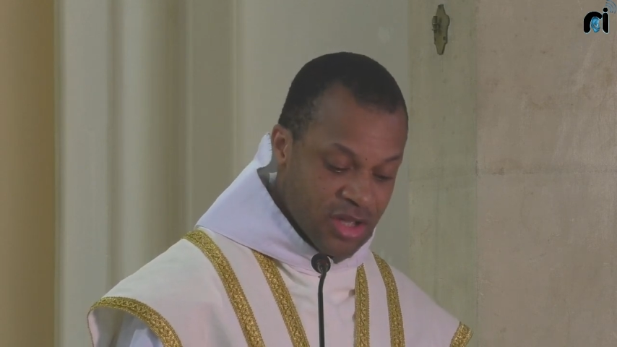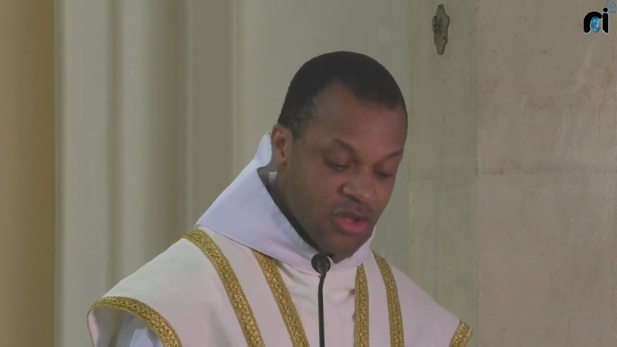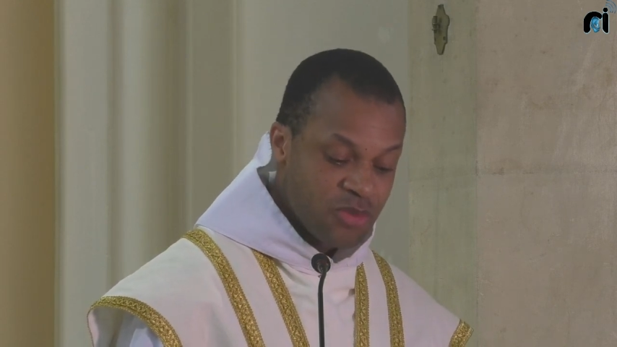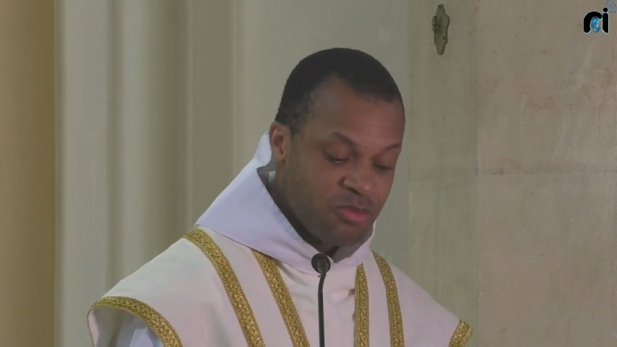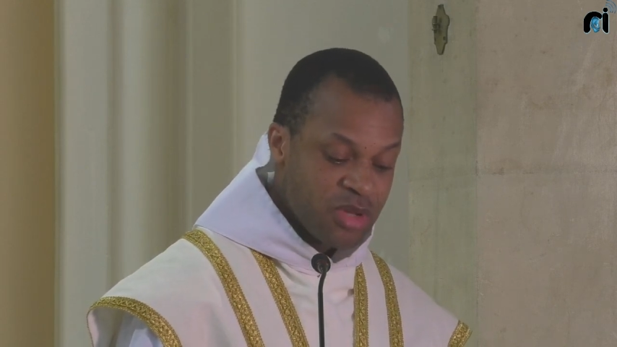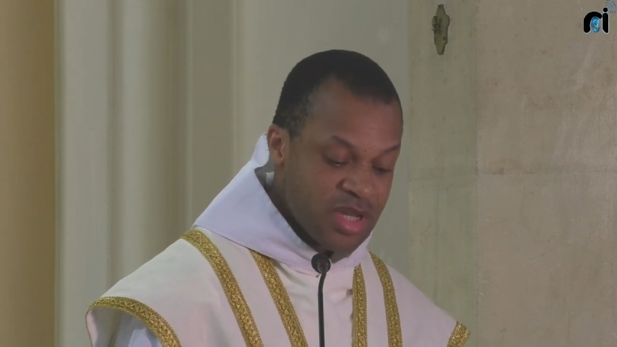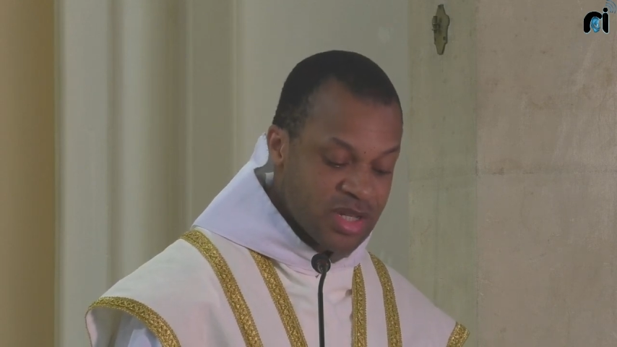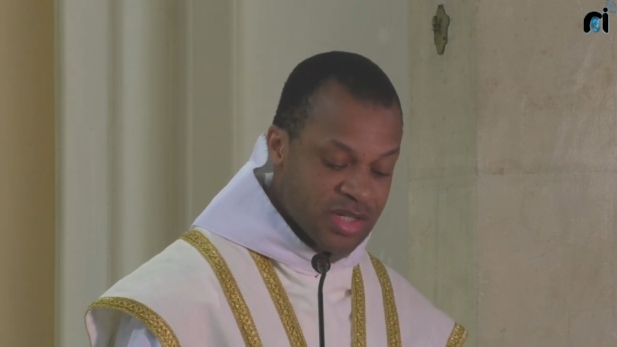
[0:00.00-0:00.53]

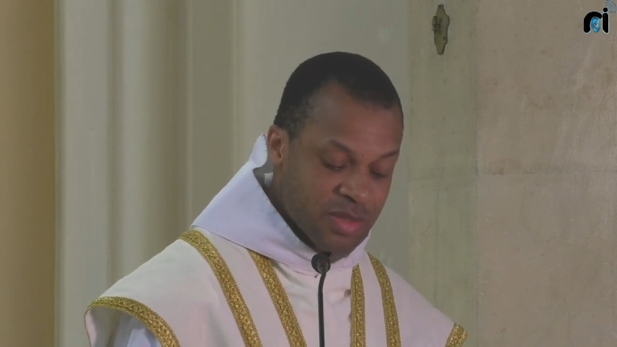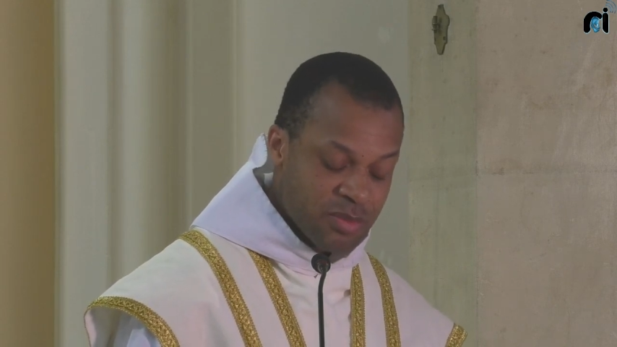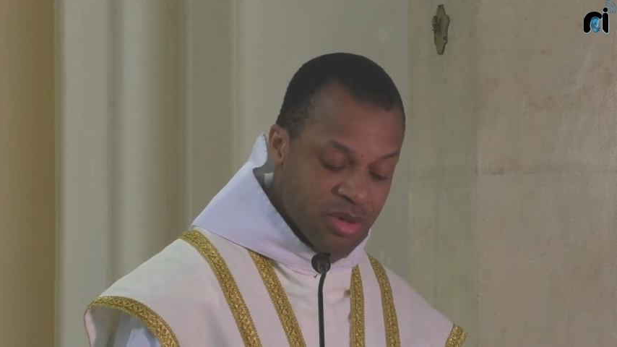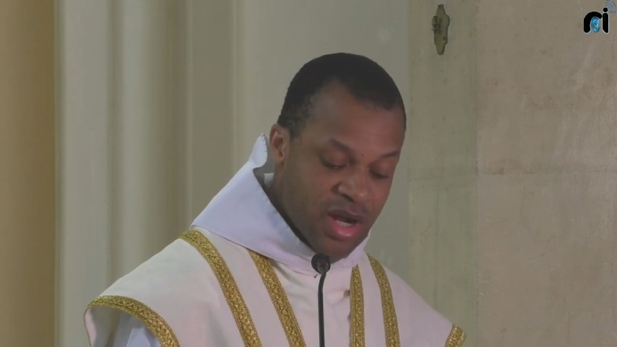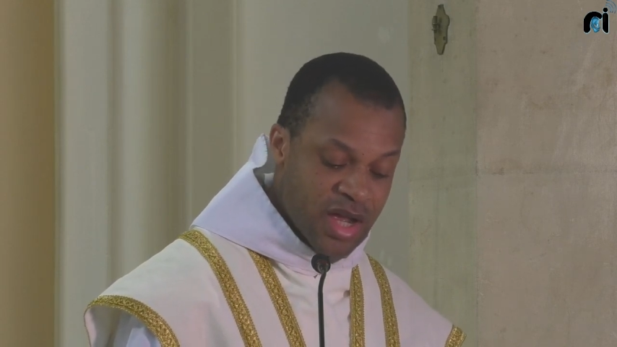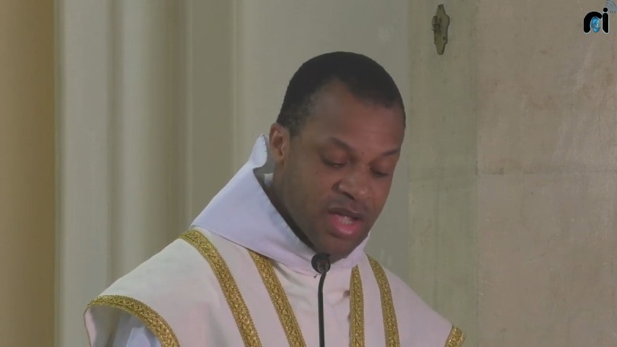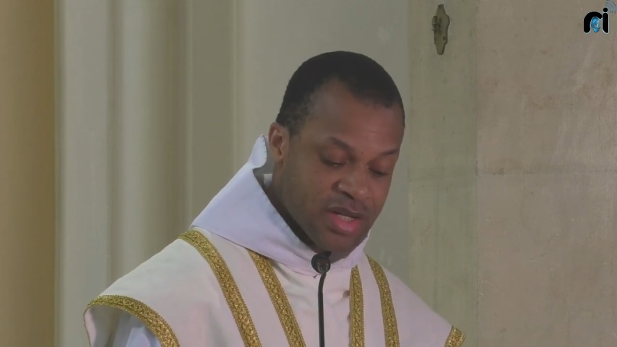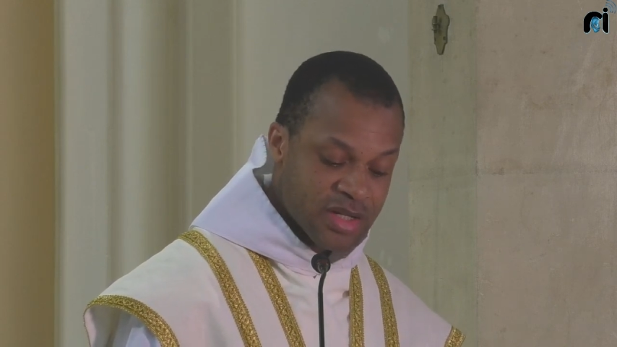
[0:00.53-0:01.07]
you'd be
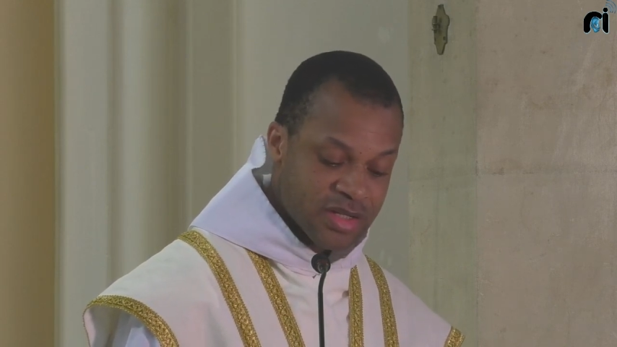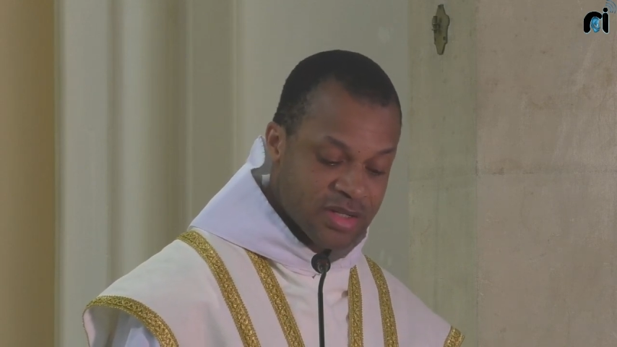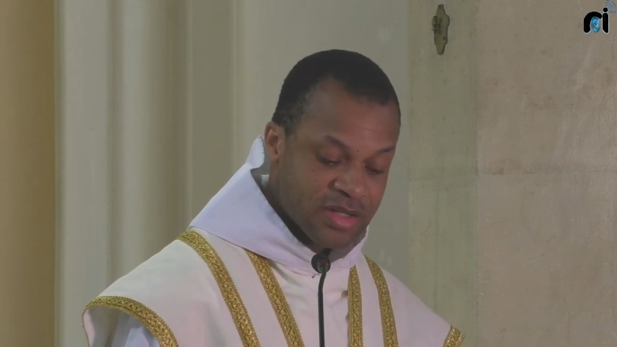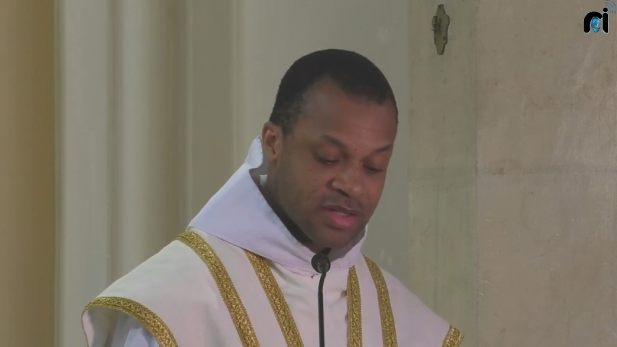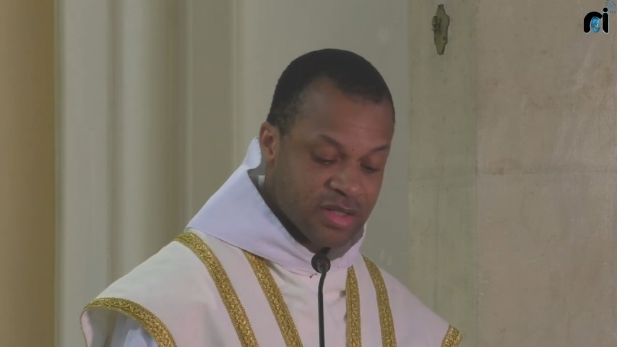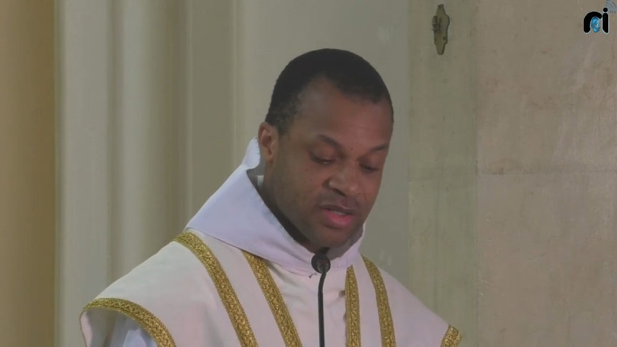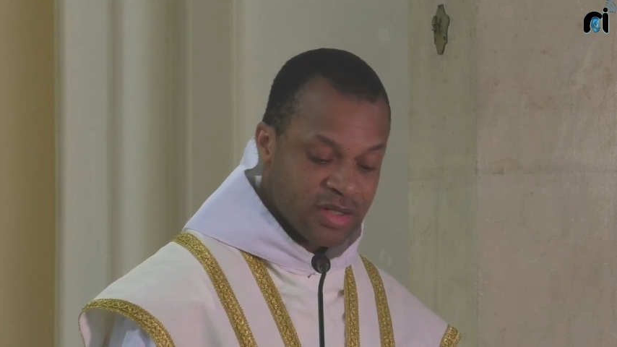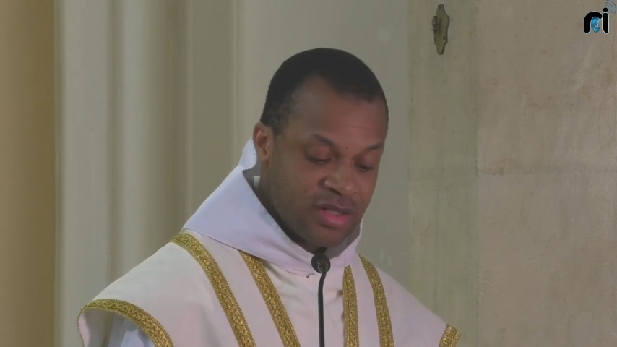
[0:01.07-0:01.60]

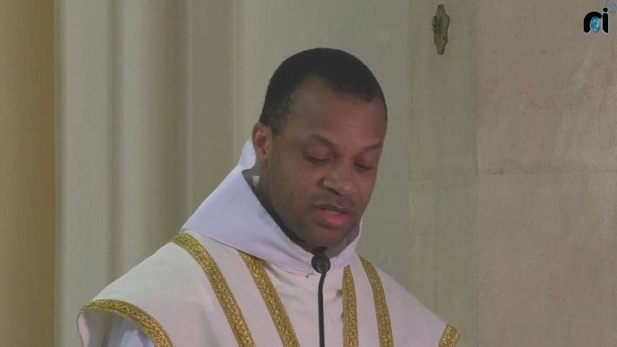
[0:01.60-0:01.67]
surprised.